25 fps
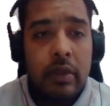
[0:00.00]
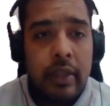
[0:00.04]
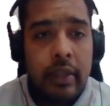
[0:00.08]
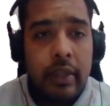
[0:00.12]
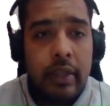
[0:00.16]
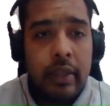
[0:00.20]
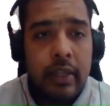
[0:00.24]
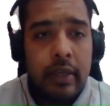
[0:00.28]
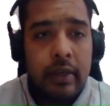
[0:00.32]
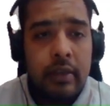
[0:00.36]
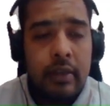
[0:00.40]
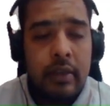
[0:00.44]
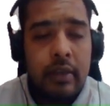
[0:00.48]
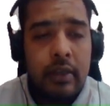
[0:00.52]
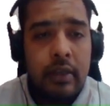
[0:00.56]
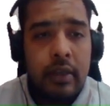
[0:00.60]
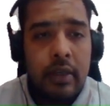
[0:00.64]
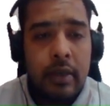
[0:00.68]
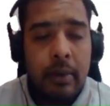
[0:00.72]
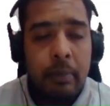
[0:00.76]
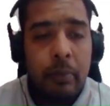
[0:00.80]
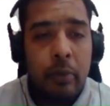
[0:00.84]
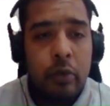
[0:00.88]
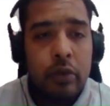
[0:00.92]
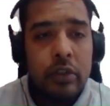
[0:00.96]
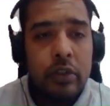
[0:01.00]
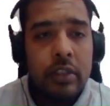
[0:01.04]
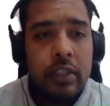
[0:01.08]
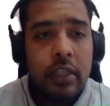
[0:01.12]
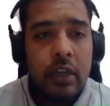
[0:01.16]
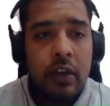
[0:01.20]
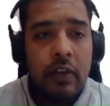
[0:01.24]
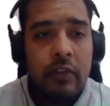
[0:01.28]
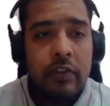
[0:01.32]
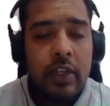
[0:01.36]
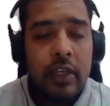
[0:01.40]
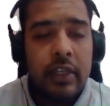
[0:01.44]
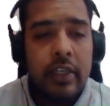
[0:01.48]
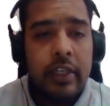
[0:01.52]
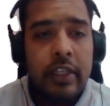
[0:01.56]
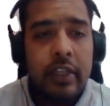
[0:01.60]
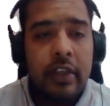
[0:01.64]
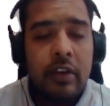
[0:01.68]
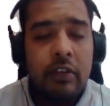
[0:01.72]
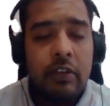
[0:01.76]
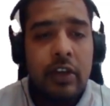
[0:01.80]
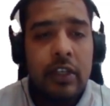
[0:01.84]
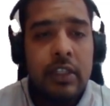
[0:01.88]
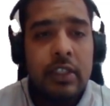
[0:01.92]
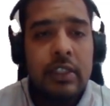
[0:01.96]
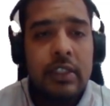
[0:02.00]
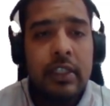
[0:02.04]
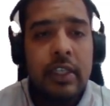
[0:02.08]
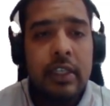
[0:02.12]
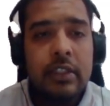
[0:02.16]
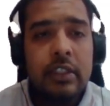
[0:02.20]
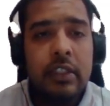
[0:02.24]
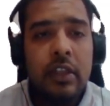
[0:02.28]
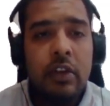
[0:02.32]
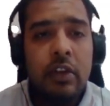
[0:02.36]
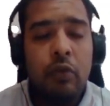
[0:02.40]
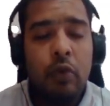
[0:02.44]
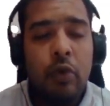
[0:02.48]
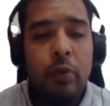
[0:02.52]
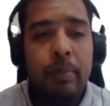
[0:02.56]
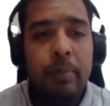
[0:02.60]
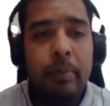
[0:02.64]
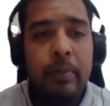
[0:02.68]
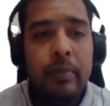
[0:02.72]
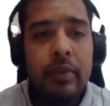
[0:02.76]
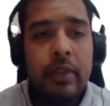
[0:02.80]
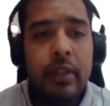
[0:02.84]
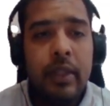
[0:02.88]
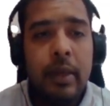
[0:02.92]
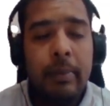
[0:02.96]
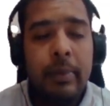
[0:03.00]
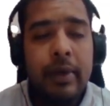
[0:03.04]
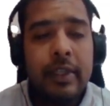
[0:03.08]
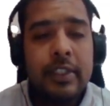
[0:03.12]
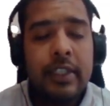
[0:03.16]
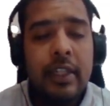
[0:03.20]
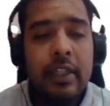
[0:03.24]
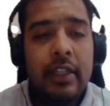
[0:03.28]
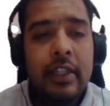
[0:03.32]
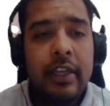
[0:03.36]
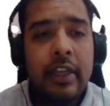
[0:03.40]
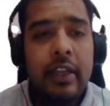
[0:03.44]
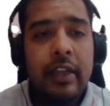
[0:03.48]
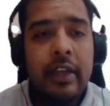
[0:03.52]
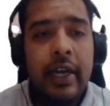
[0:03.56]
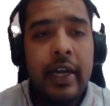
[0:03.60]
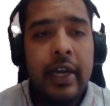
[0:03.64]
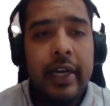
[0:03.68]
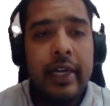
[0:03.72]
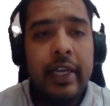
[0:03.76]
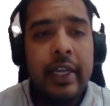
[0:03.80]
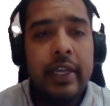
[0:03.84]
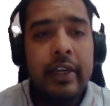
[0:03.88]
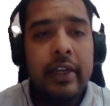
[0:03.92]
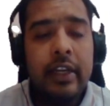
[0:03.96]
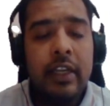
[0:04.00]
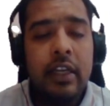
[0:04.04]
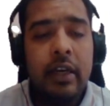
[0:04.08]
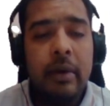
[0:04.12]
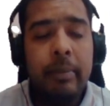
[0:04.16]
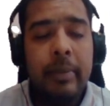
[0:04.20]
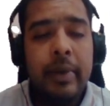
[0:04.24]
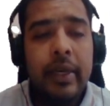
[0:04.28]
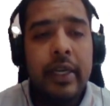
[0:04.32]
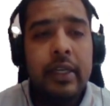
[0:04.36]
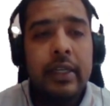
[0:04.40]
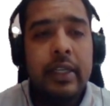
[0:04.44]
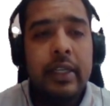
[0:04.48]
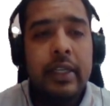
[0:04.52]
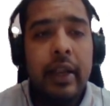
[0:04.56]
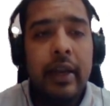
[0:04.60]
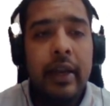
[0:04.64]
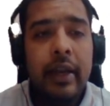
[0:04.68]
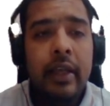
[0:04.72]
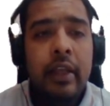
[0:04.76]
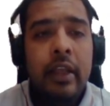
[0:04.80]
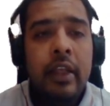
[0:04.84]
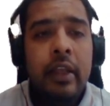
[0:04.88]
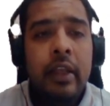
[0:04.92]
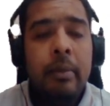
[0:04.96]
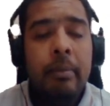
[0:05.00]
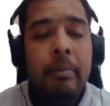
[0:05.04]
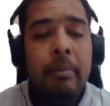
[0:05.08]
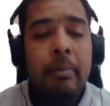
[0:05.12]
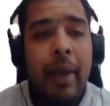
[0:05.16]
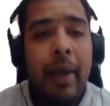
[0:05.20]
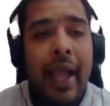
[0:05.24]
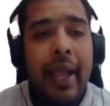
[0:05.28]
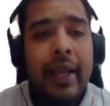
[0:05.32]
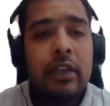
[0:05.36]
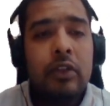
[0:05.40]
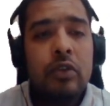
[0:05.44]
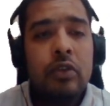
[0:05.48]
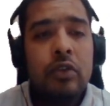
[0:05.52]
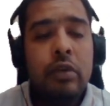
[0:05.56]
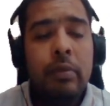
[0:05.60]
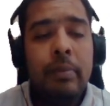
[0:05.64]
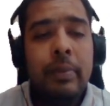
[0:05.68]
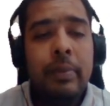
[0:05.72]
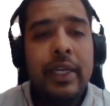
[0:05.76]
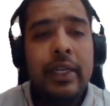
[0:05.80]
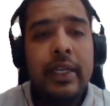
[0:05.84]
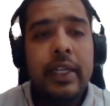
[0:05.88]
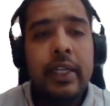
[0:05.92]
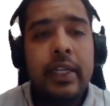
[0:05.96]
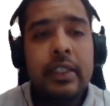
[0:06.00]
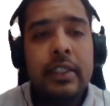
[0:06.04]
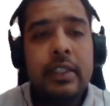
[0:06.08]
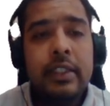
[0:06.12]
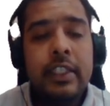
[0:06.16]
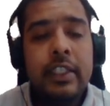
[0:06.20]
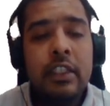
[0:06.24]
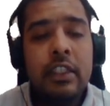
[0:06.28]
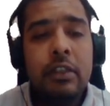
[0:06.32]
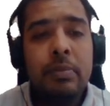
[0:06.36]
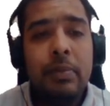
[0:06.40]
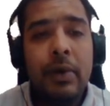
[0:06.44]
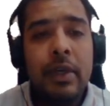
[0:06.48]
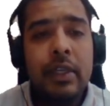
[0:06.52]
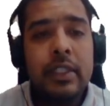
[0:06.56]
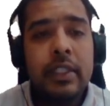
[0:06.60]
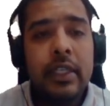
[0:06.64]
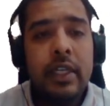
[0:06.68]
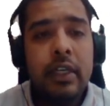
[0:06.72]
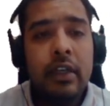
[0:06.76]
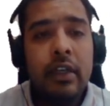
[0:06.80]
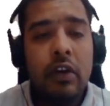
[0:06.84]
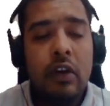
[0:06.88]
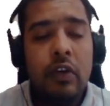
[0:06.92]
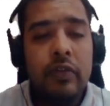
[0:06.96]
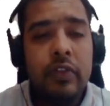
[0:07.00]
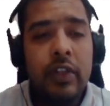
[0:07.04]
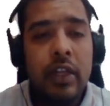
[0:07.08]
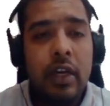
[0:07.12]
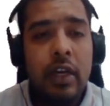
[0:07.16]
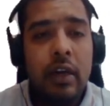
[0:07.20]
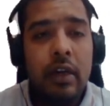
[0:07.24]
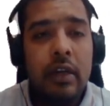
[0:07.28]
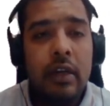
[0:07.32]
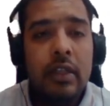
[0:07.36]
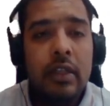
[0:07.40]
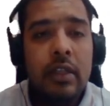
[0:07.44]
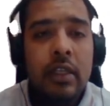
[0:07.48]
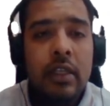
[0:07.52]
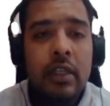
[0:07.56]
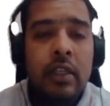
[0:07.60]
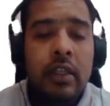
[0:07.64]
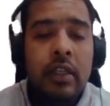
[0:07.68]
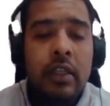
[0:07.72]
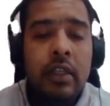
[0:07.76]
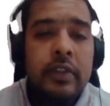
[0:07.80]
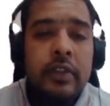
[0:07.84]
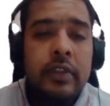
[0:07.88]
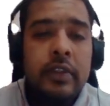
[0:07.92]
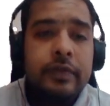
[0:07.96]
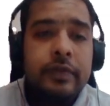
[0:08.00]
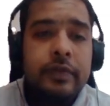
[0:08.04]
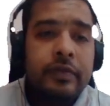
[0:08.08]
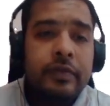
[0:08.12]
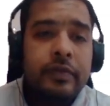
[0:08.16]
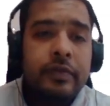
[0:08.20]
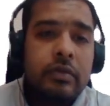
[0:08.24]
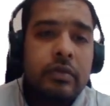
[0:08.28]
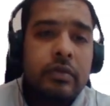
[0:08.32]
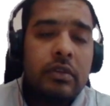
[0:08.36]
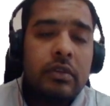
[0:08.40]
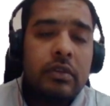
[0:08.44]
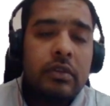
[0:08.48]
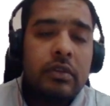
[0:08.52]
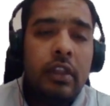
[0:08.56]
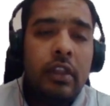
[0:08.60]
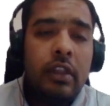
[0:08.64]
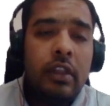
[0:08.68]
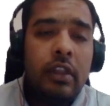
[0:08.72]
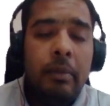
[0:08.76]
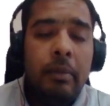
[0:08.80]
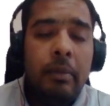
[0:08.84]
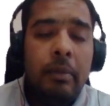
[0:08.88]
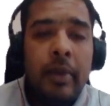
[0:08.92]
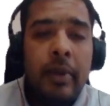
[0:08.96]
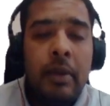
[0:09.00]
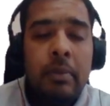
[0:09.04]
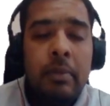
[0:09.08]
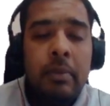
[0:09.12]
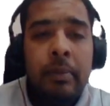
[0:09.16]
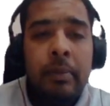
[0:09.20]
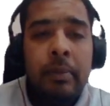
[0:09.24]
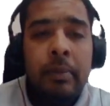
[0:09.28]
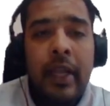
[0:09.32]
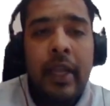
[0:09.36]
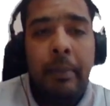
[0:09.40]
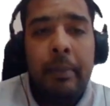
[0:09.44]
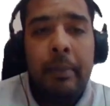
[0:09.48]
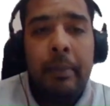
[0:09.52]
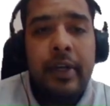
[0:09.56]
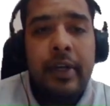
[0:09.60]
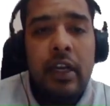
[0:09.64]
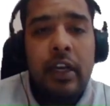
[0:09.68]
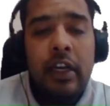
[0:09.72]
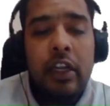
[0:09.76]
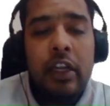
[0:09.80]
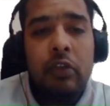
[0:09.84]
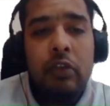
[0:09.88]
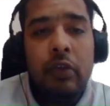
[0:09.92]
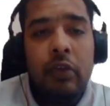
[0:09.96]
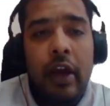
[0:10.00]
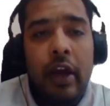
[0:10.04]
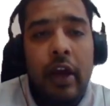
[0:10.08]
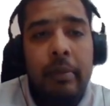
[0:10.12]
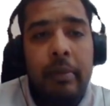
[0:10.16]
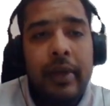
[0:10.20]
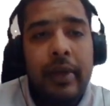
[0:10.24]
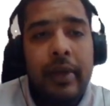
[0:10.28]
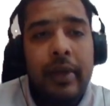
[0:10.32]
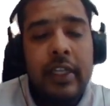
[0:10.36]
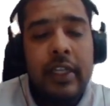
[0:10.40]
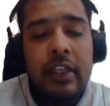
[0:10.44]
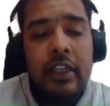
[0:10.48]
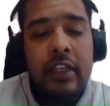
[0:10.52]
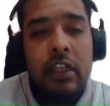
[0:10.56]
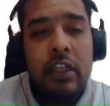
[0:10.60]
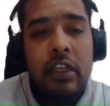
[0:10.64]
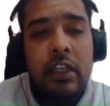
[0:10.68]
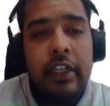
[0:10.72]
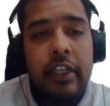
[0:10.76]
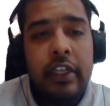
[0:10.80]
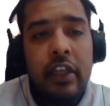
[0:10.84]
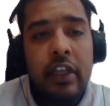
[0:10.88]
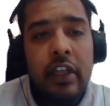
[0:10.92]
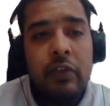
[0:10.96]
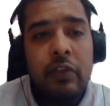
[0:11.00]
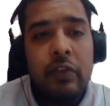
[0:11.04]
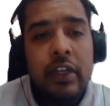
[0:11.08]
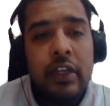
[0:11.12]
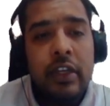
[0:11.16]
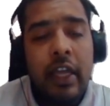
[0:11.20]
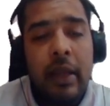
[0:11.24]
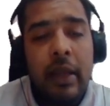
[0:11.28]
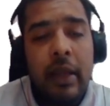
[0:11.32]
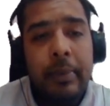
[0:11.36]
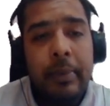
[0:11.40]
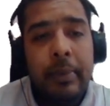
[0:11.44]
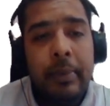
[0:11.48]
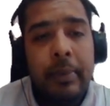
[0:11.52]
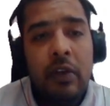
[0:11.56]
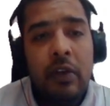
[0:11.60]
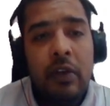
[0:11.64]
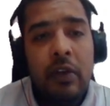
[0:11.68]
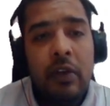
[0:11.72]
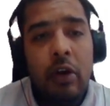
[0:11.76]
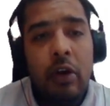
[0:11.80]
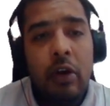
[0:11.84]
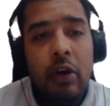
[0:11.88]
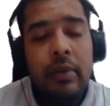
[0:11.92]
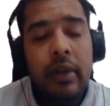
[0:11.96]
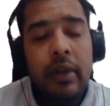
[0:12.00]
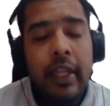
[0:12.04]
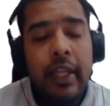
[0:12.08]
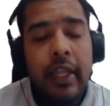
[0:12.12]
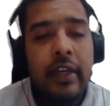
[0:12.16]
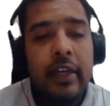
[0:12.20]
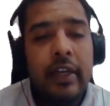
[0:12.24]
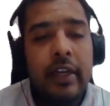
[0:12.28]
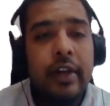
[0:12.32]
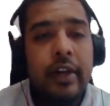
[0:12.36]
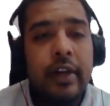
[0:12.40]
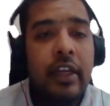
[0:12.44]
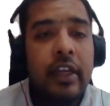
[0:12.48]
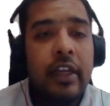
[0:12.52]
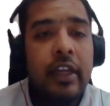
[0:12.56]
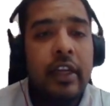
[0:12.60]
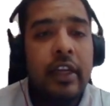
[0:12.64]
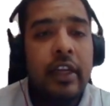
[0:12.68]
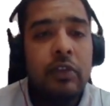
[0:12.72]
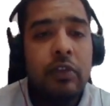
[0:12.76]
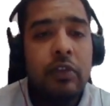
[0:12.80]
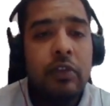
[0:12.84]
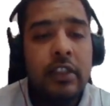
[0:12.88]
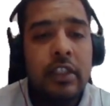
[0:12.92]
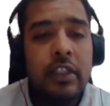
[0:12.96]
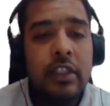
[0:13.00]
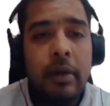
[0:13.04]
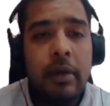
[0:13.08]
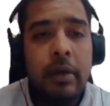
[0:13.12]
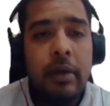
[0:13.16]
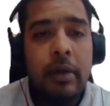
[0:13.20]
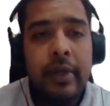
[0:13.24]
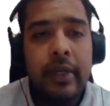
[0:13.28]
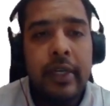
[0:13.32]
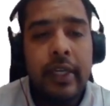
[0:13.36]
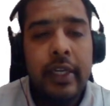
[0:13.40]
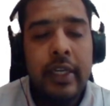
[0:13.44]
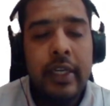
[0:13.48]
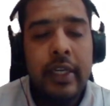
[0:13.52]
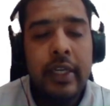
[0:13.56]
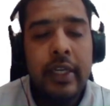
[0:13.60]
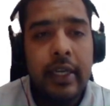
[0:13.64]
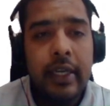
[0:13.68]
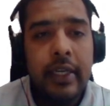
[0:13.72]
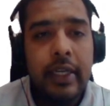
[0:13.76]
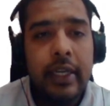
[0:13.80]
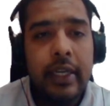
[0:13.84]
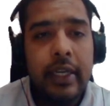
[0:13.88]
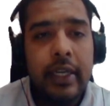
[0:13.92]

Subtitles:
in the composition of the tier 1 structure, the Basel III guideline recommends that banks should maintain 6% of the minimum capital requirement in a tier 1 capital form. Like earlier it was recommended that